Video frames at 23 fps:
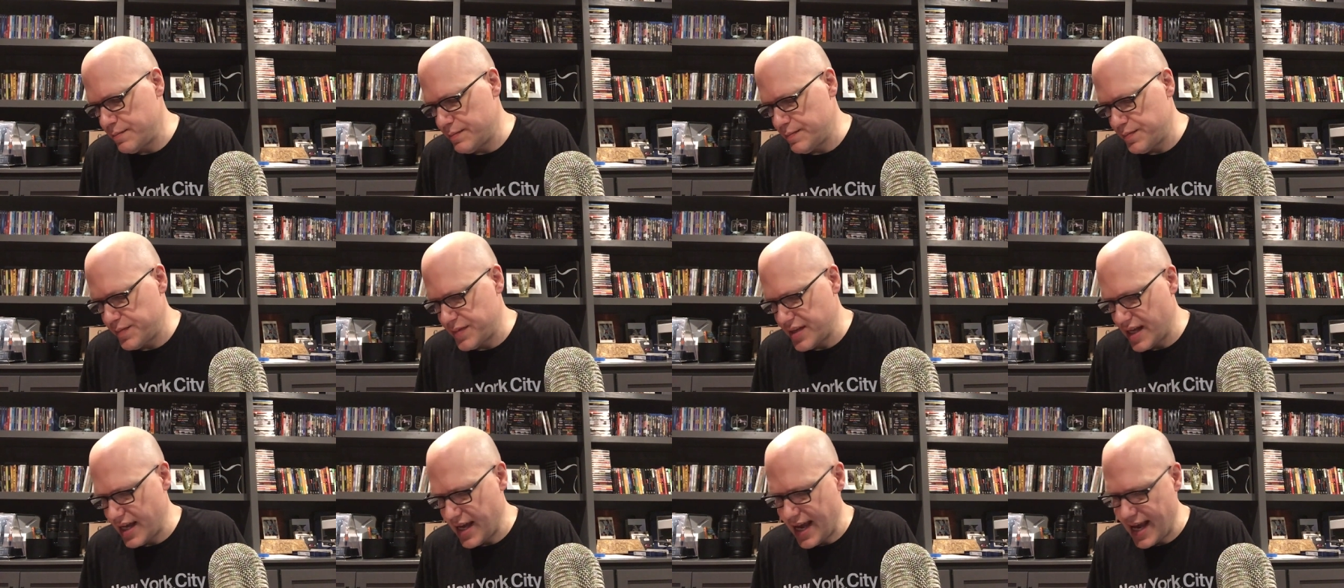
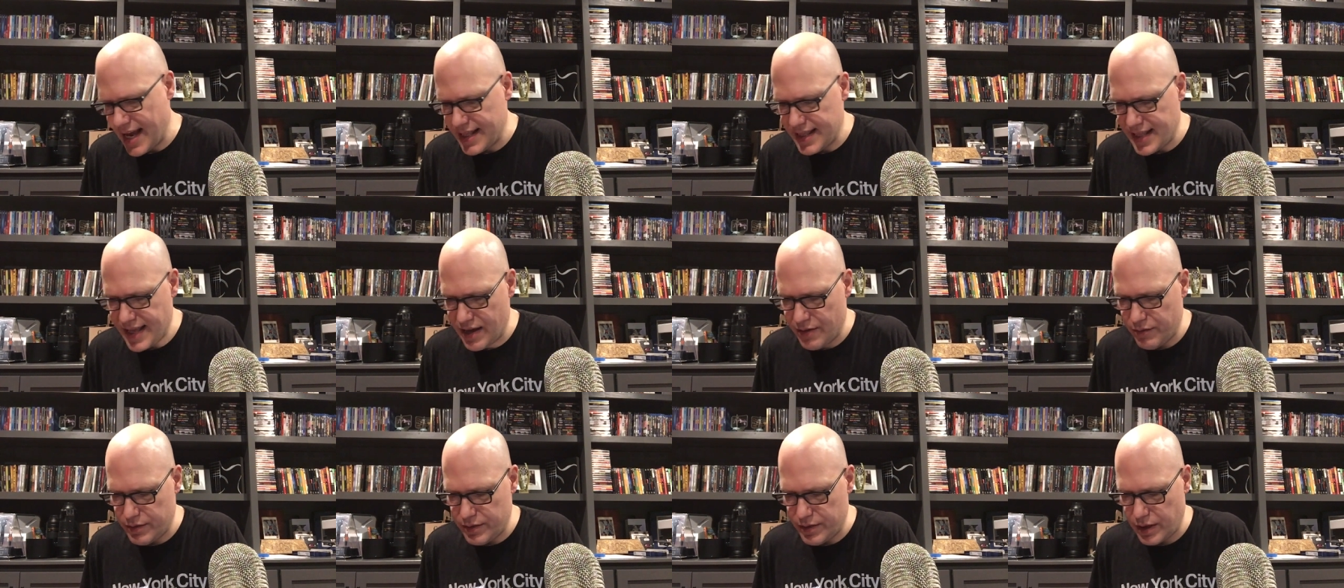I had that
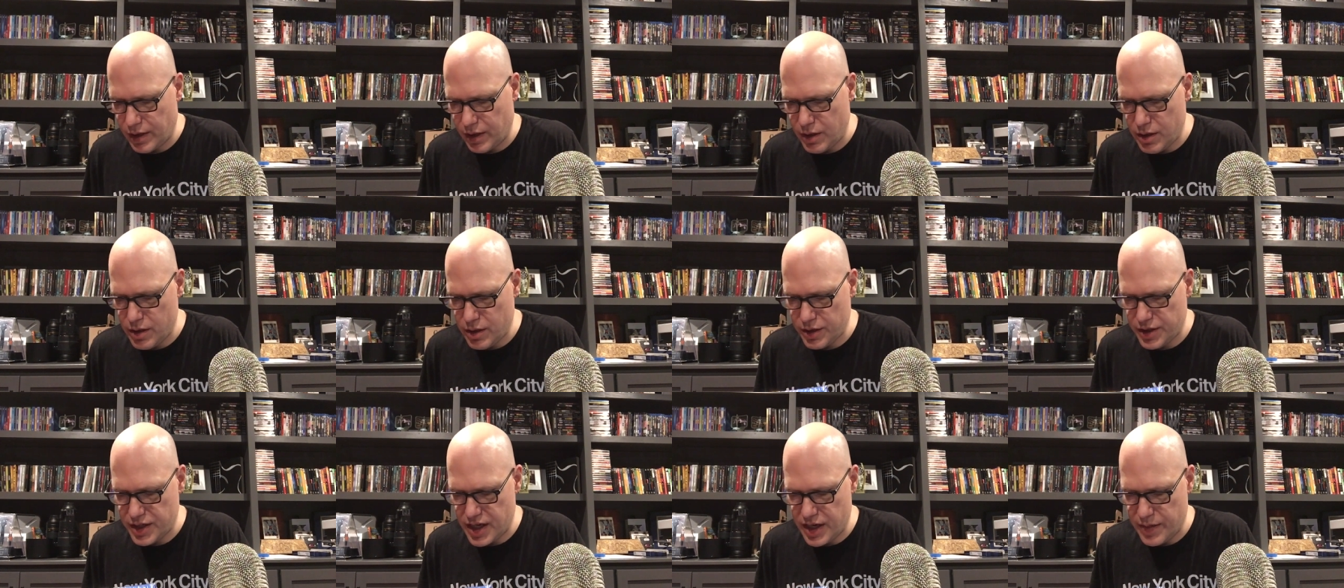one a long
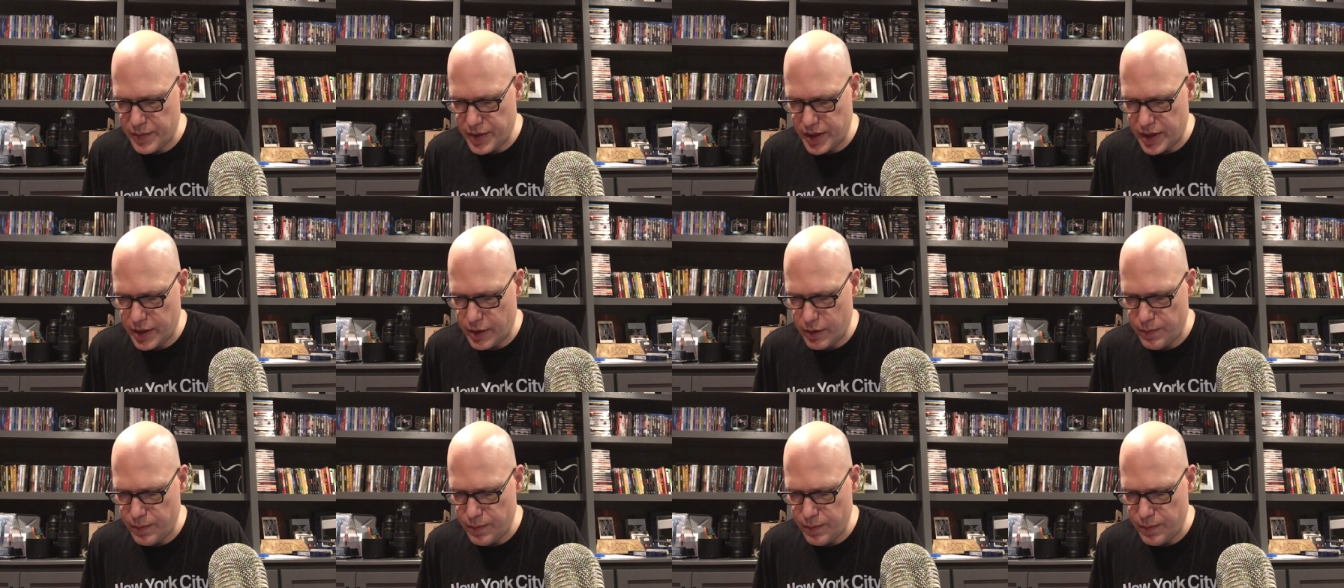time ago.